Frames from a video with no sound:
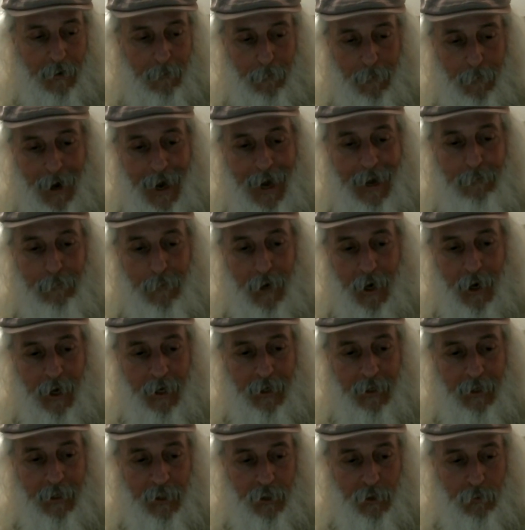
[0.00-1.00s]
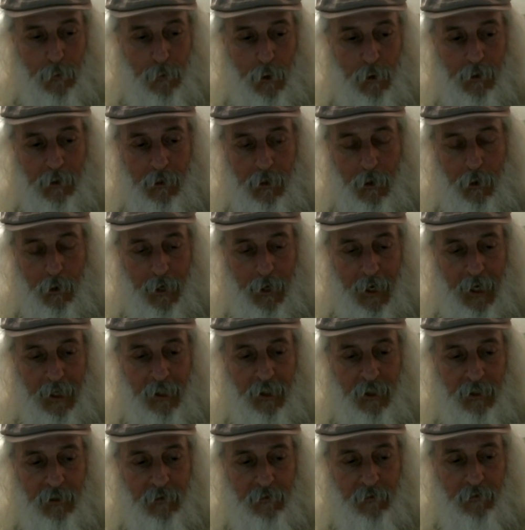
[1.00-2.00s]
My mind is more
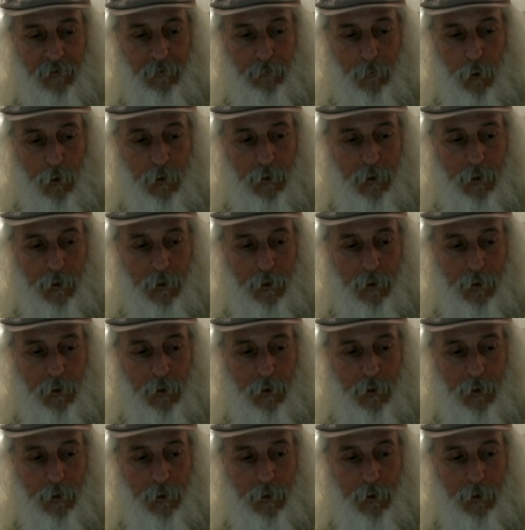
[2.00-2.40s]
cohesive, more